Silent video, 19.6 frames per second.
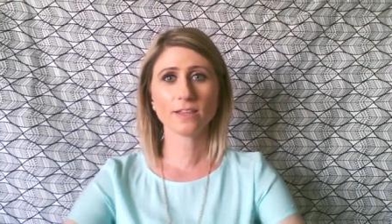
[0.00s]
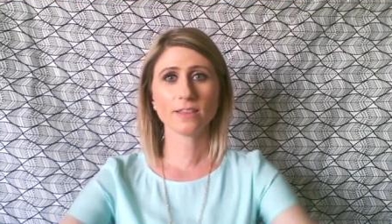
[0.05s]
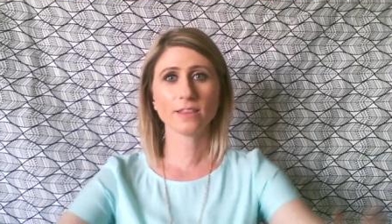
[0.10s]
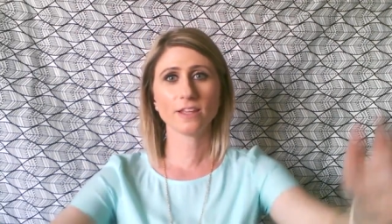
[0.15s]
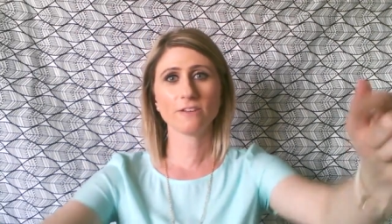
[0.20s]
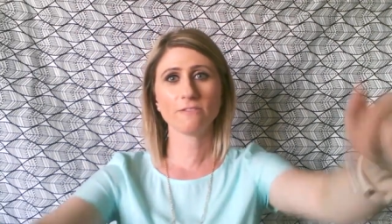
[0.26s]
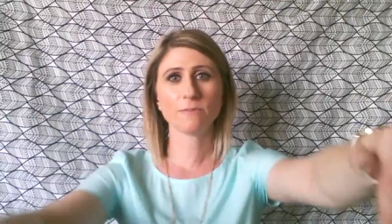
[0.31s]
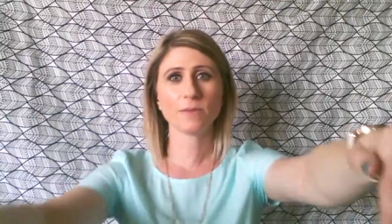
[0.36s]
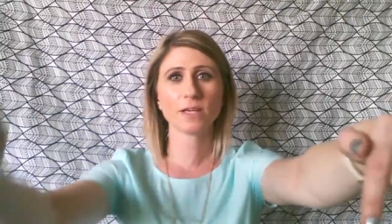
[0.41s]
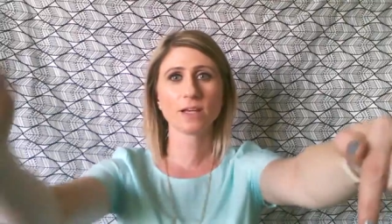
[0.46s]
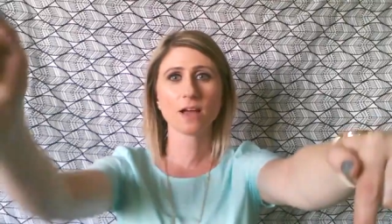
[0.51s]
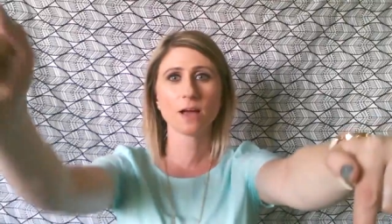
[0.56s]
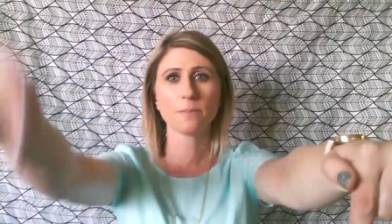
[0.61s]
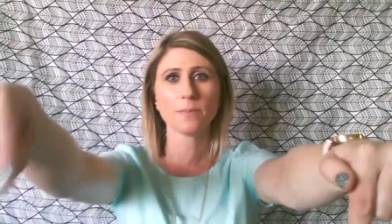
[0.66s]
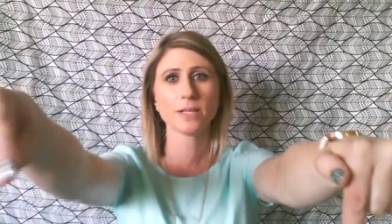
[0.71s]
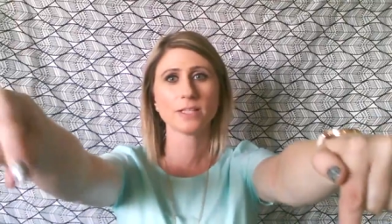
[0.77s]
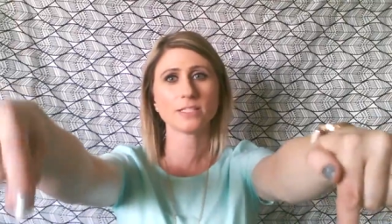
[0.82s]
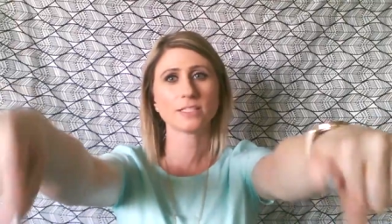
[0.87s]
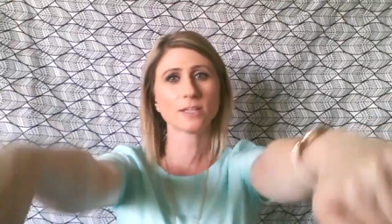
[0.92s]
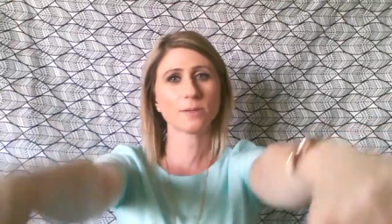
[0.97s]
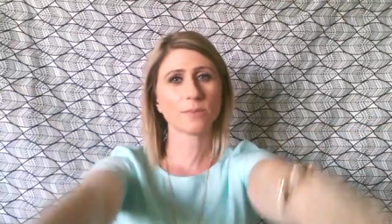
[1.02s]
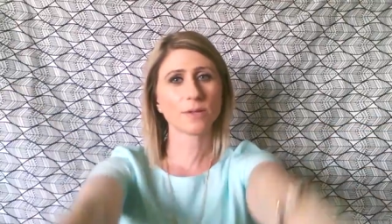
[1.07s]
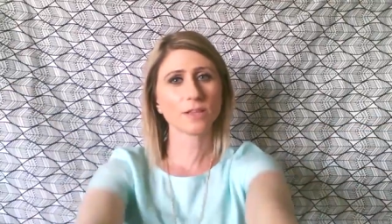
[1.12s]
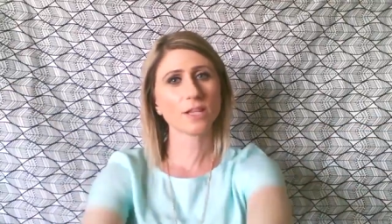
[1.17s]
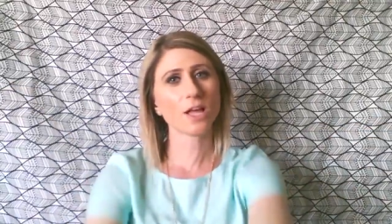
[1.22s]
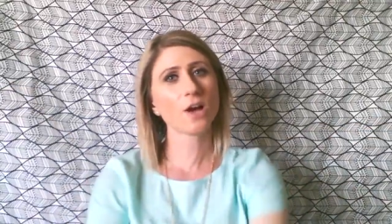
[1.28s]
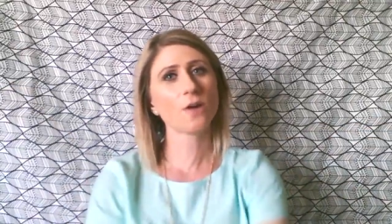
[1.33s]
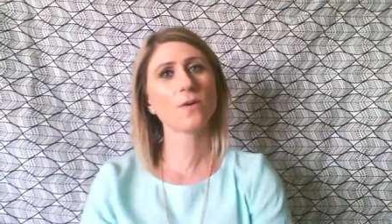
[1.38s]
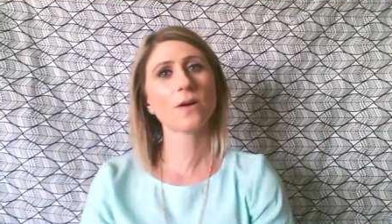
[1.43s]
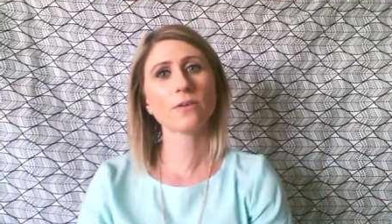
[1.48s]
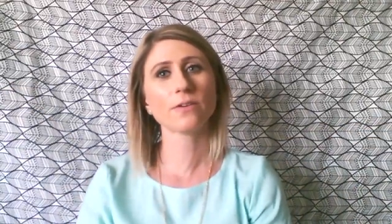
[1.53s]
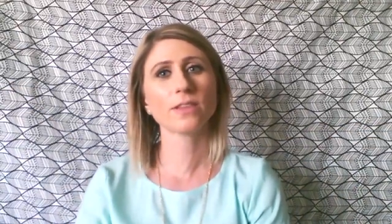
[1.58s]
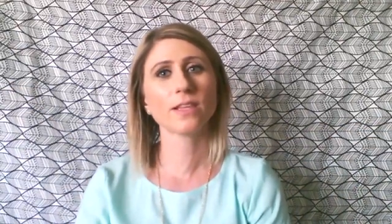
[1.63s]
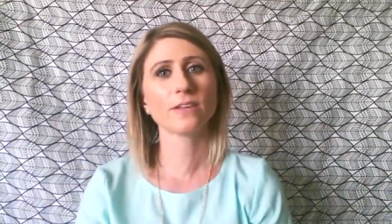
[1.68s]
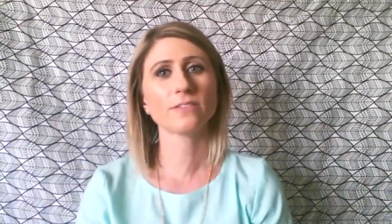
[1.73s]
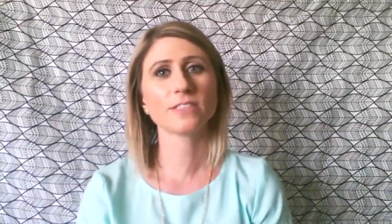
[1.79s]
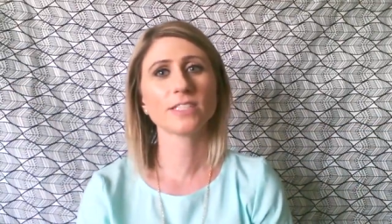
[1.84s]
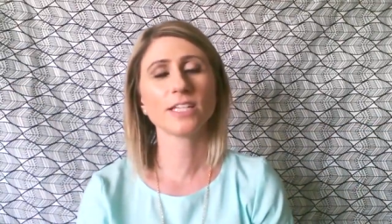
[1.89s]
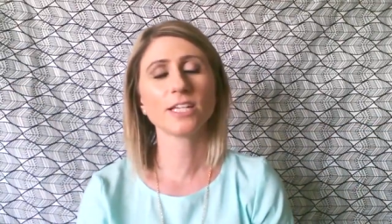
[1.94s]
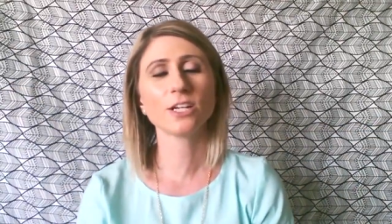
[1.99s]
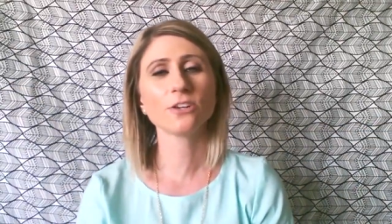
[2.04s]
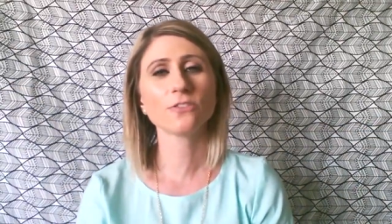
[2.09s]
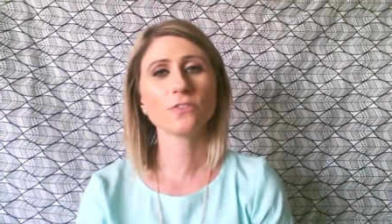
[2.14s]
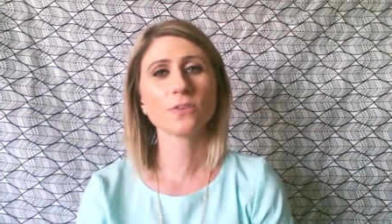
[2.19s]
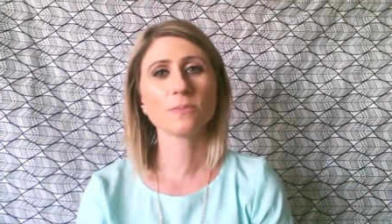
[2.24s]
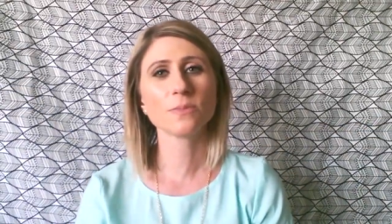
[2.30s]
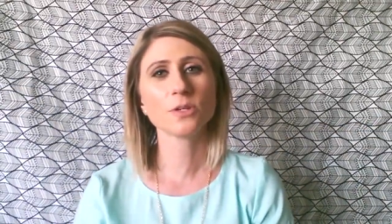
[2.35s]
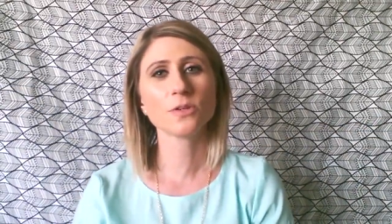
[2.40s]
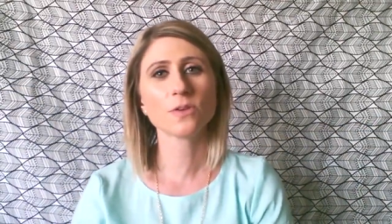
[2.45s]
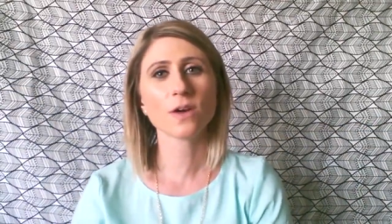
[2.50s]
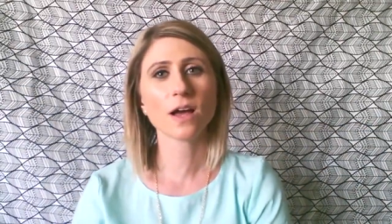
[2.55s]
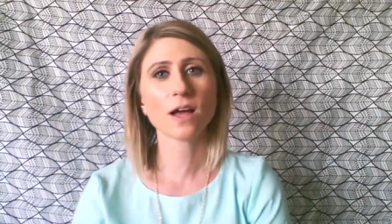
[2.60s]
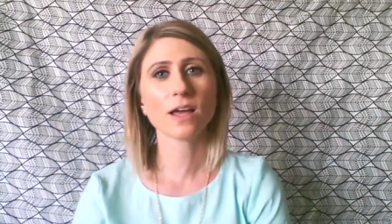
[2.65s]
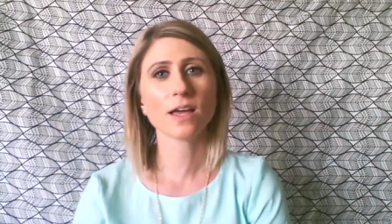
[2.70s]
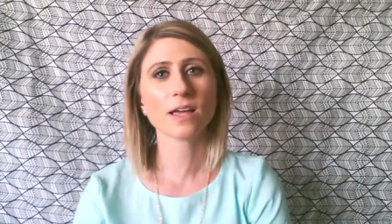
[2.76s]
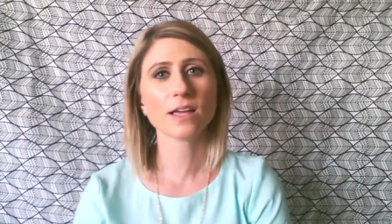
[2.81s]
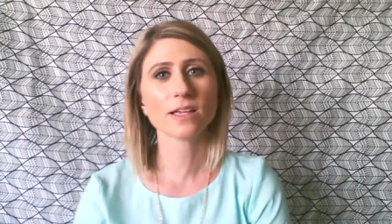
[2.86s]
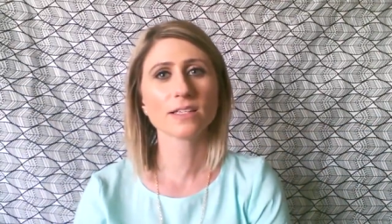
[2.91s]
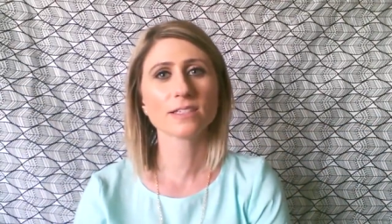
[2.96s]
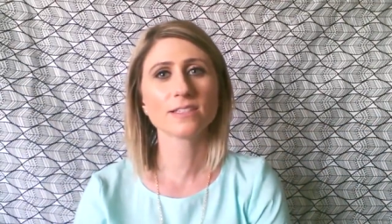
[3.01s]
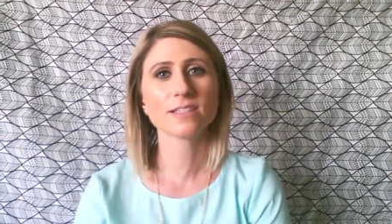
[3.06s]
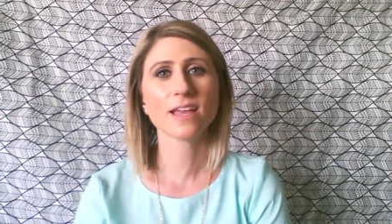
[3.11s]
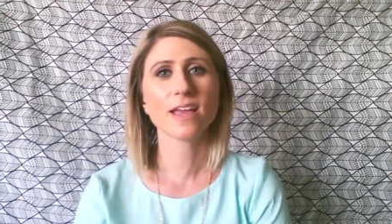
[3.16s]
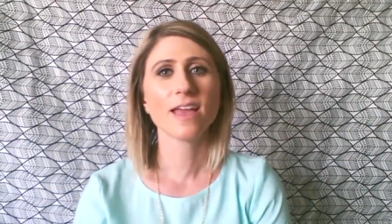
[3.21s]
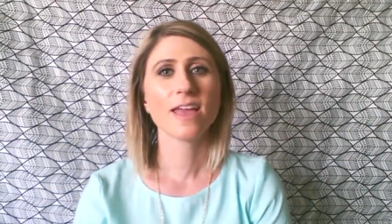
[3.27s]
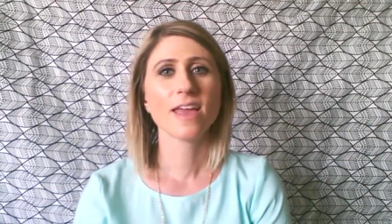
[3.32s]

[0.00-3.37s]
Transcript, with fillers: Leave me comments down below. I would love to hear from you guys.